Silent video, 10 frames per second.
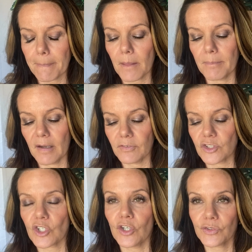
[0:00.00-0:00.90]

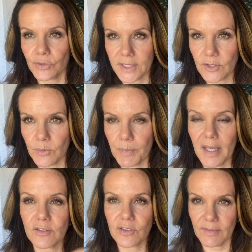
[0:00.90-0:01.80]
Beverage cart 32
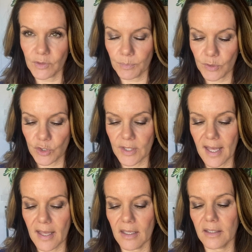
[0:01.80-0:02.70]
pounds, you have to push
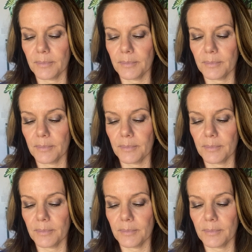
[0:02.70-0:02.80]
that.